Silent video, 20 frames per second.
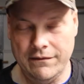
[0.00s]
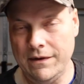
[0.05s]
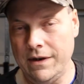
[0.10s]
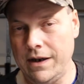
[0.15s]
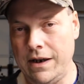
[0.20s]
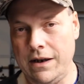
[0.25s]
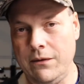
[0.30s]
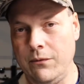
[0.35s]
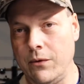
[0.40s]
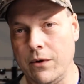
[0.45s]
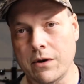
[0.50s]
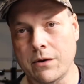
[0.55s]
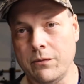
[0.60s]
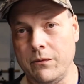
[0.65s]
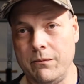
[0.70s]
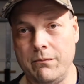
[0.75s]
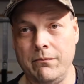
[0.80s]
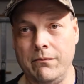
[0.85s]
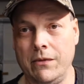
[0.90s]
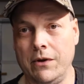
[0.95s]
he worked
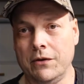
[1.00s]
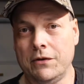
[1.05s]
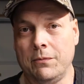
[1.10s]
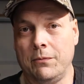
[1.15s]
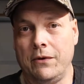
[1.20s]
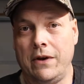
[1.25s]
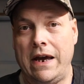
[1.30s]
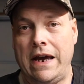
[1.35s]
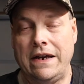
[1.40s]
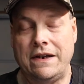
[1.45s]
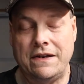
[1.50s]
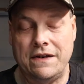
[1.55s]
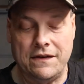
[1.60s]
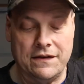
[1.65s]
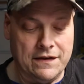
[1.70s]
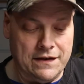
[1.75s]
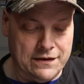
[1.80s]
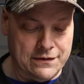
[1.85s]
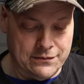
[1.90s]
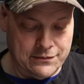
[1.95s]
with multiple
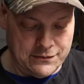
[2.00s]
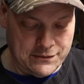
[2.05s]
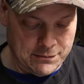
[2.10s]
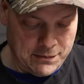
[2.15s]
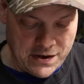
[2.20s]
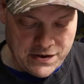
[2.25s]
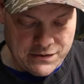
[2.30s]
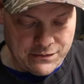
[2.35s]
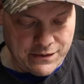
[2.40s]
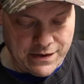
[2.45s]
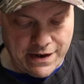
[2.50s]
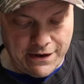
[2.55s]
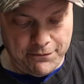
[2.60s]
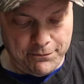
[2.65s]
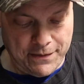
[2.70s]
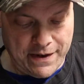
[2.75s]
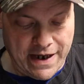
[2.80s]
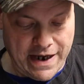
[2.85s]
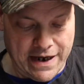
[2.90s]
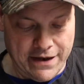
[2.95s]
agencies, especially
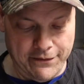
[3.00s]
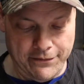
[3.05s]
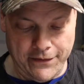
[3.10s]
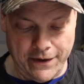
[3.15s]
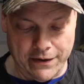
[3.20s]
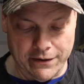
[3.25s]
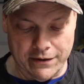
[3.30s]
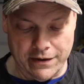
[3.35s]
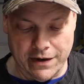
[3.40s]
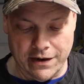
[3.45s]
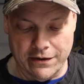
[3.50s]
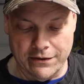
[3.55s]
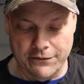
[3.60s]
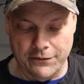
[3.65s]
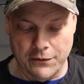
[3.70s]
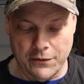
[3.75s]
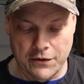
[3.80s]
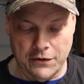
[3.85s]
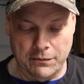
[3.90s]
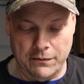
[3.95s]
with the FBI, federal law
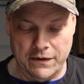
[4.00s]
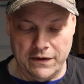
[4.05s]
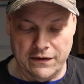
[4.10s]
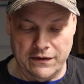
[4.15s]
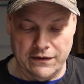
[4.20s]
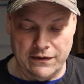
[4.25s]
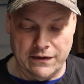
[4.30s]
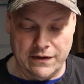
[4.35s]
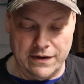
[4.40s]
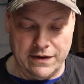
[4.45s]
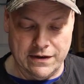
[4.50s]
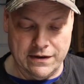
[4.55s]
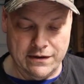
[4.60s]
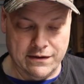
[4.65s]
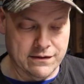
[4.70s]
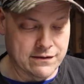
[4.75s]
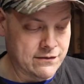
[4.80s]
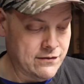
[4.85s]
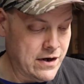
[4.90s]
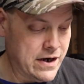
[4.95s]
enforcement,
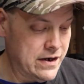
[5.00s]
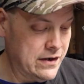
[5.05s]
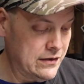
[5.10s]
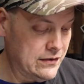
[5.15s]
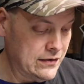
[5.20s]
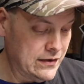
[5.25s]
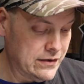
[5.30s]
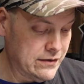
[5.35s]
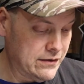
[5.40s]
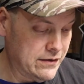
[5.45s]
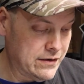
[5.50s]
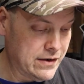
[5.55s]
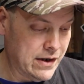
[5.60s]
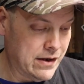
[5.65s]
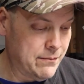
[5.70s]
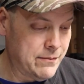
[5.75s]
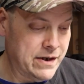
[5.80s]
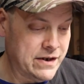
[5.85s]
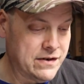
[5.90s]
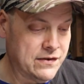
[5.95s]
and training center, and
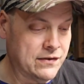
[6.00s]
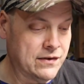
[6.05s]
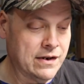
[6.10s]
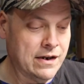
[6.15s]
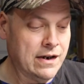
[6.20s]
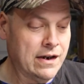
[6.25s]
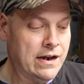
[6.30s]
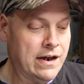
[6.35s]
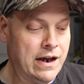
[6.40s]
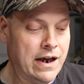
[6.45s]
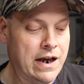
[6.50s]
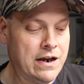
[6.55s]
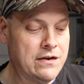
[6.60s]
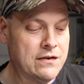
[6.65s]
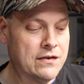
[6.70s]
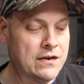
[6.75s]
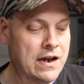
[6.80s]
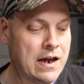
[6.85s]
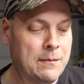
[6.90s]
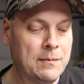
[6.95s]
I mean, it
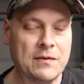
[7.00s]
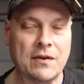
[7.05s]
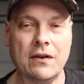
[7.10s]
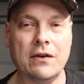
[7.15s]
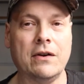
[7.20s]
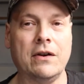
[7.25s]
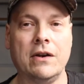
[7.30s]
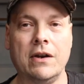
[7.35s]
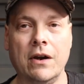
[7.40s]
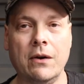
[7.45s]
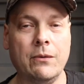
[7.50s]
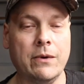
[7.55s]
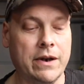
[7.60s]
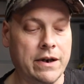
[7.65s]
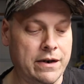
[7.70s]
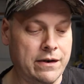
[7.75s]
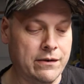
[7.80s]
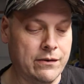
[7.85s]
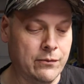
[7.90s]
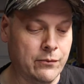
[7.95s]
just keeps on
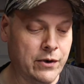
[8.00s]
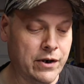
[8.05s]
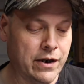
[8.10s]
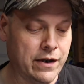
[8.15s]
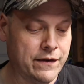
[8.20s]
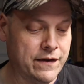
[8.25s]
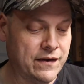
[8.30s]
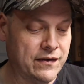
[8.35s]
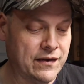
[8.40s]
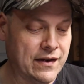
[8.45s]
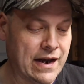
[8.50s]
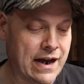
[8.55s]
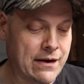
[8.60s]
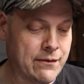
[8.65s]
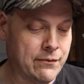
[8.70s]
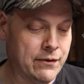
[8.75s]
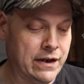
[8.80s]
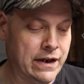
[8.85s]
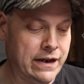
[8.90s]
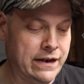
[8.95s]
going what all this guy
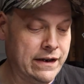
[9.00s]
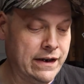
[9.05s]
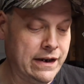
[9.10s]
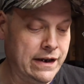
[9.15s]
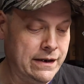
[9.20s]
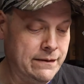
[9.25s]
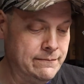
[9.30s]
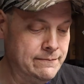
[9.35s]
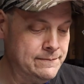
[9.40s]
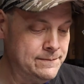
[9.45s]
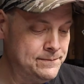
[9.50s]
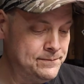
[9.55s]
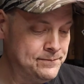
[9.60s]
really did.